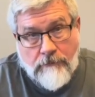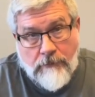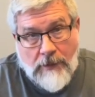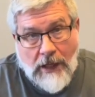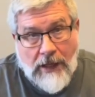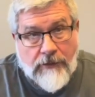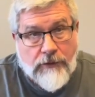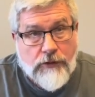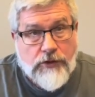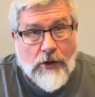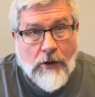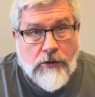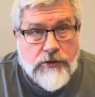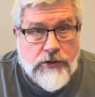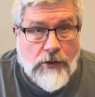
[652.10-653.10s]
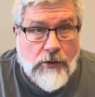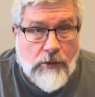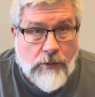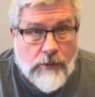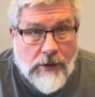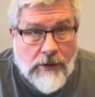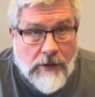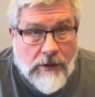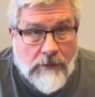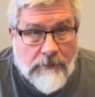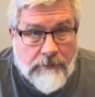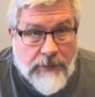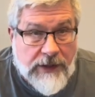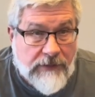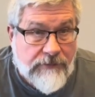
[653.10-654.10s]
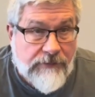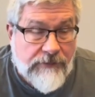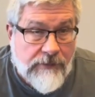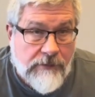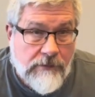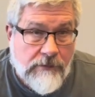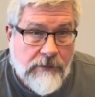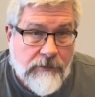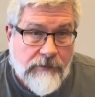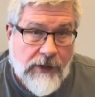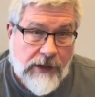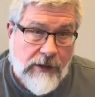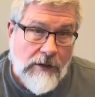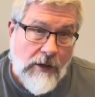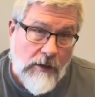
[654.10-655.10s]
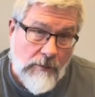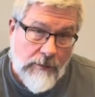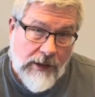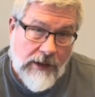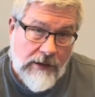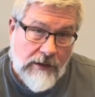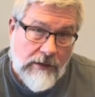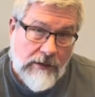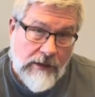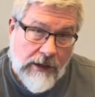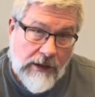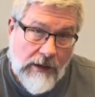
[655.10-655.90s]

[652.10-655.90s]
And there's also beef that come in